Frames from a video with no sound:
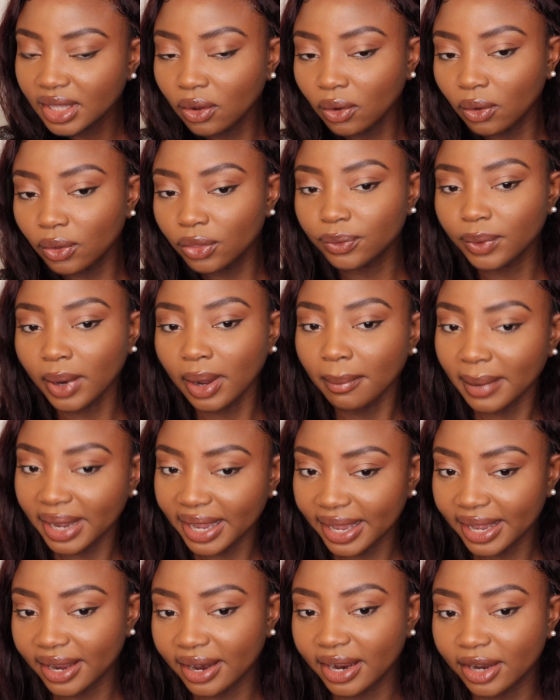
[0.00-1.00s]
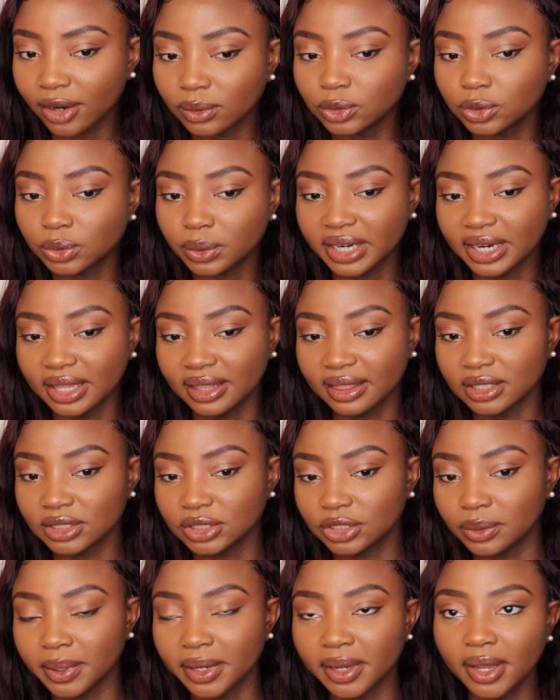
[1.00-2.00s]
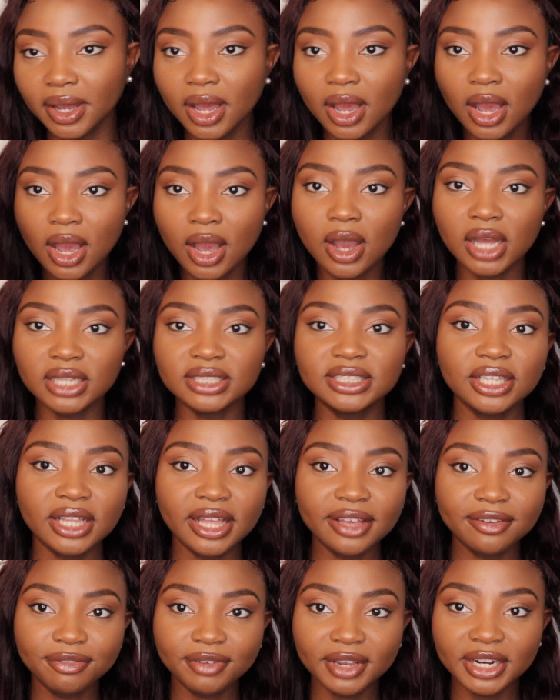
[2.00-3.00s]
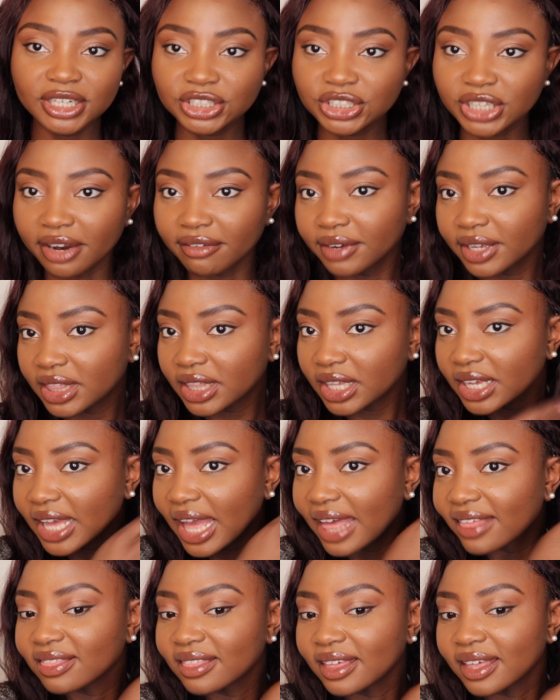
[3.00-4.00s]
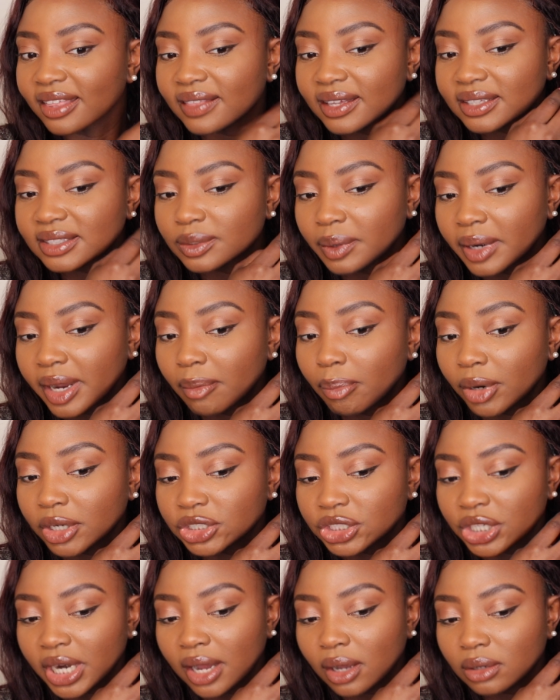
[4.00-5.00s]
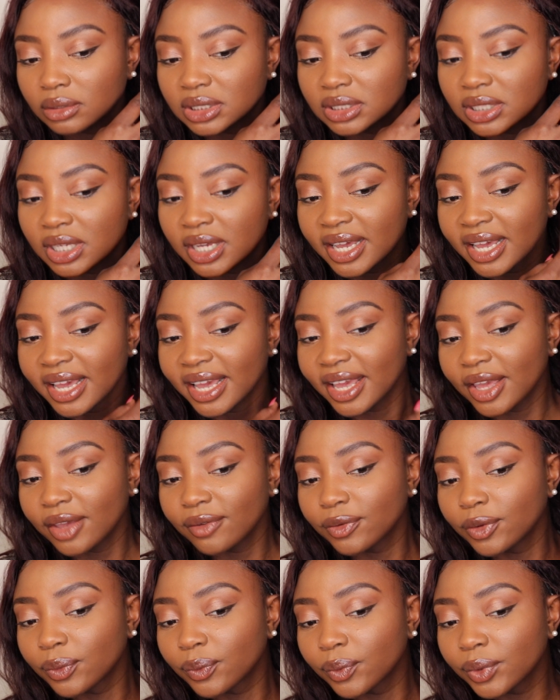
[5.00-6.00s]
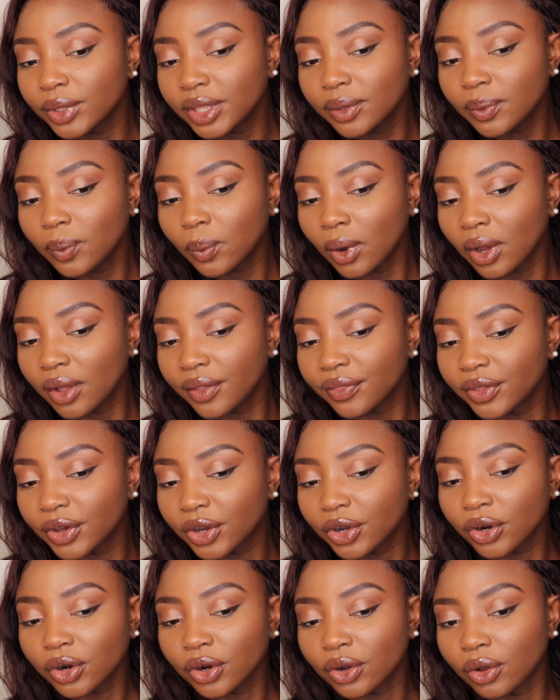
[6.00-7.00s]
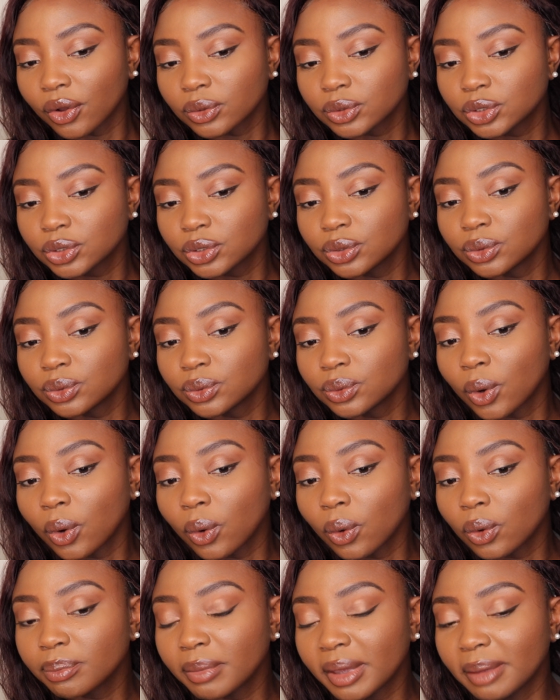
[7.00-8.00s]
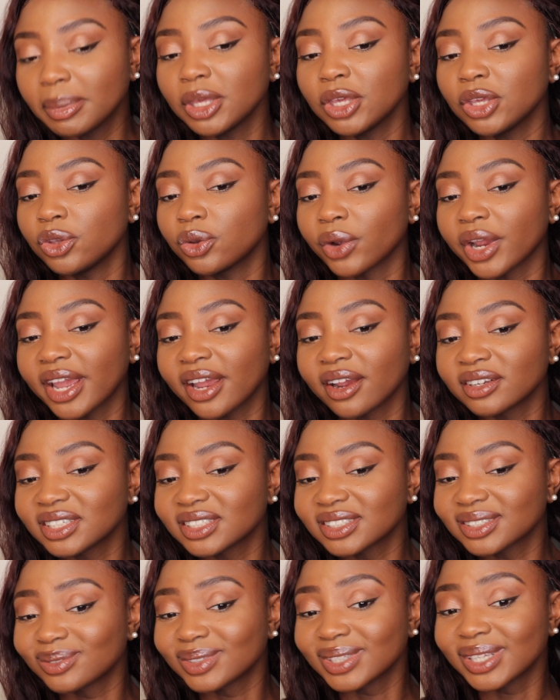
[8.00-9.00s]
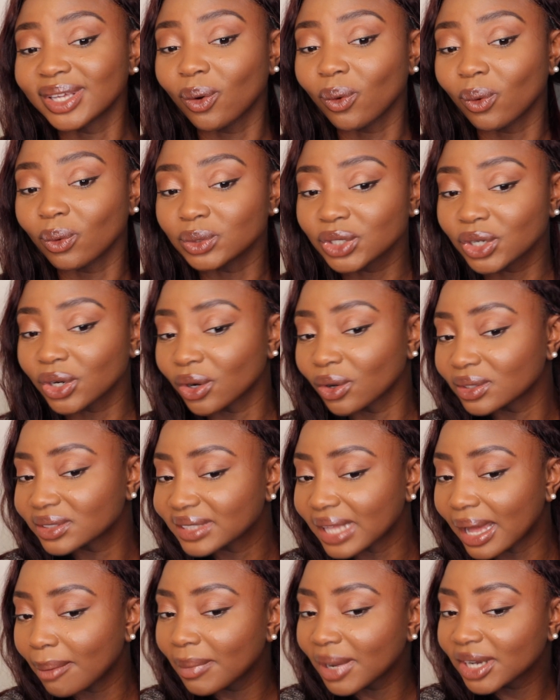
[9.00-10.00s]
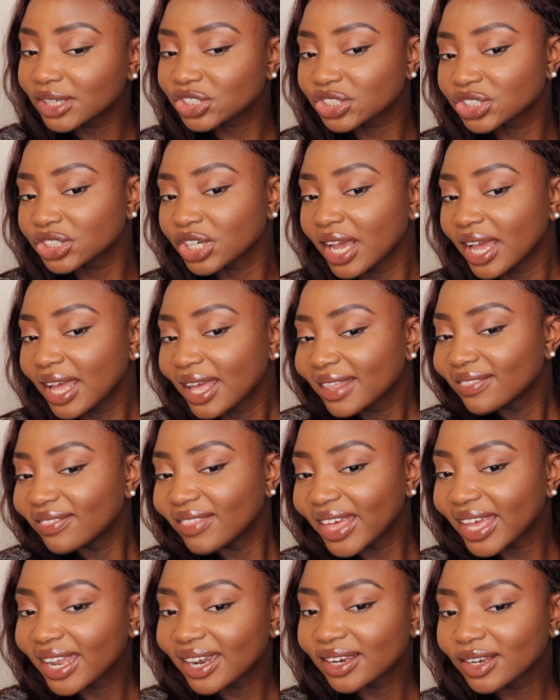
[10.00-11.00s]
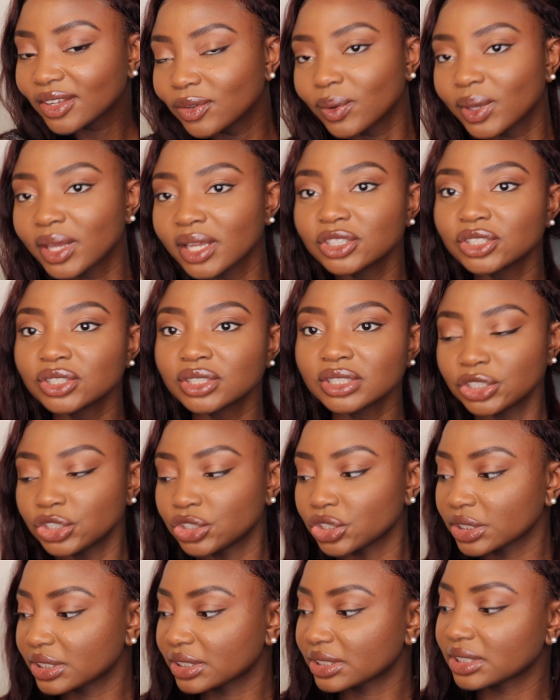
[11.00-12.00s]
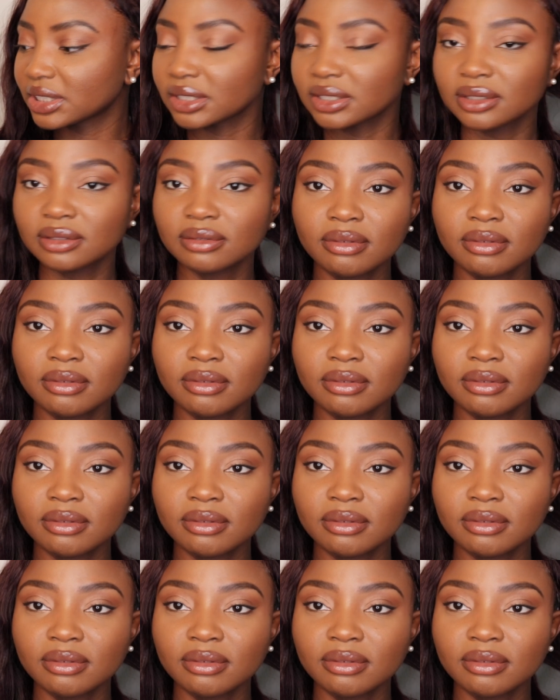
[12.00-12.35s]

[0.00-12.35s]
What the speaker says: all throughout my hair. I don't do anything to it until I finish everything, and then that's when I brush it out. If you really want the curl to hold, maybe your hair doesn't really hold curls that much, then you can just